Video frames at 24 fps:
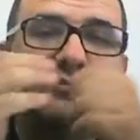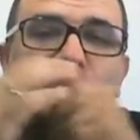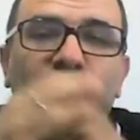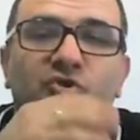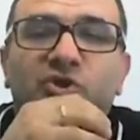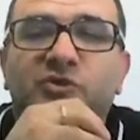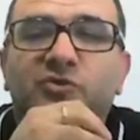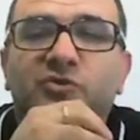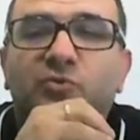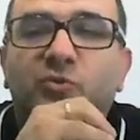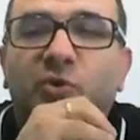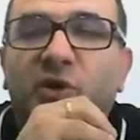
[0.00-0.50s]

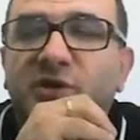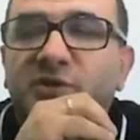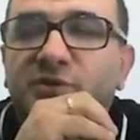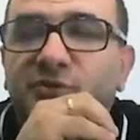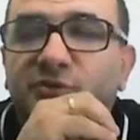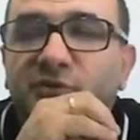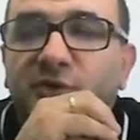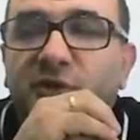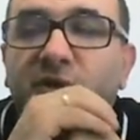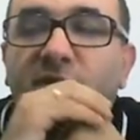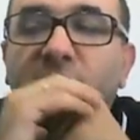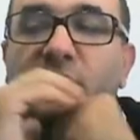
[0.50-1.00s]
just to
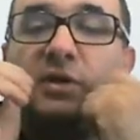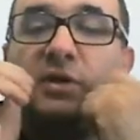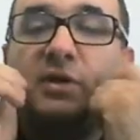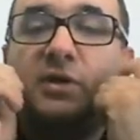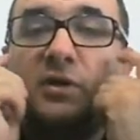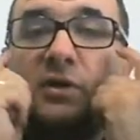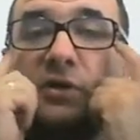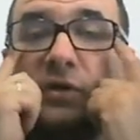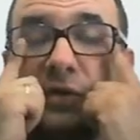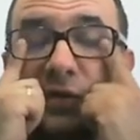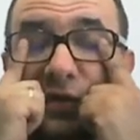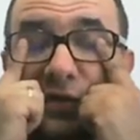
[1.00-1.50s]
answer,
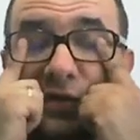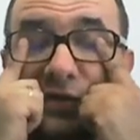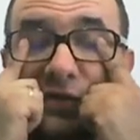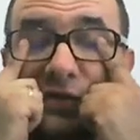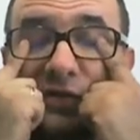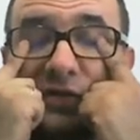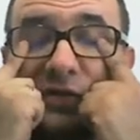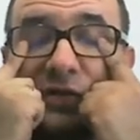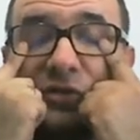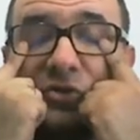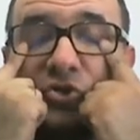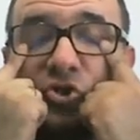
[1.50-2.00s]

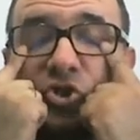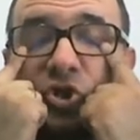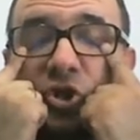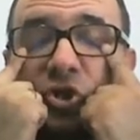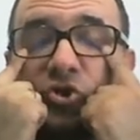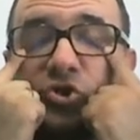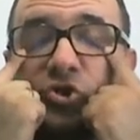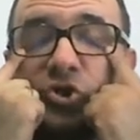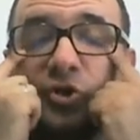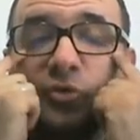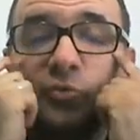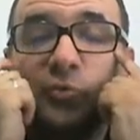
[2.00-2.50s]
is it
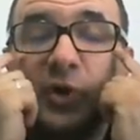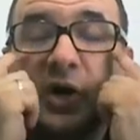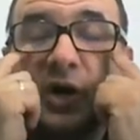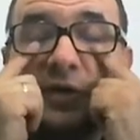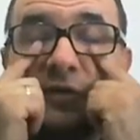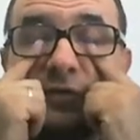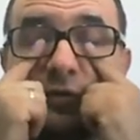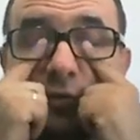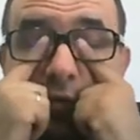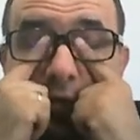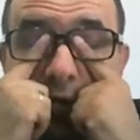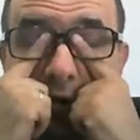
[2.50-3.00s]
changed in
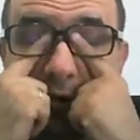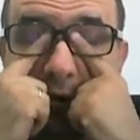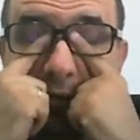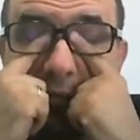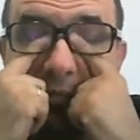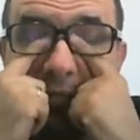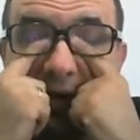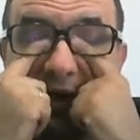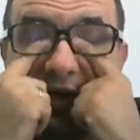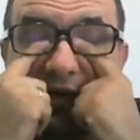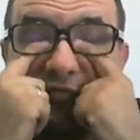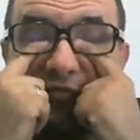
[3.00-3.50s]
white or in
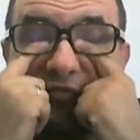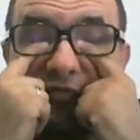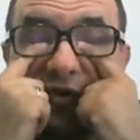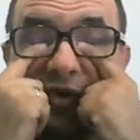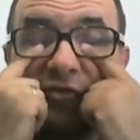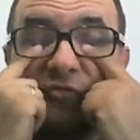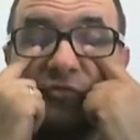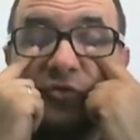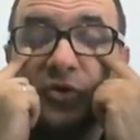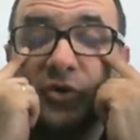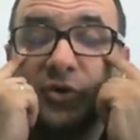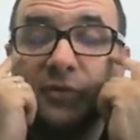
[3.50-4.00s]
black
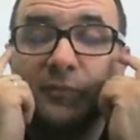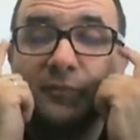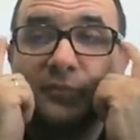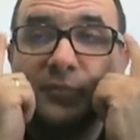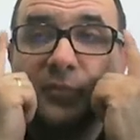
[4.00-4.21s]
favor?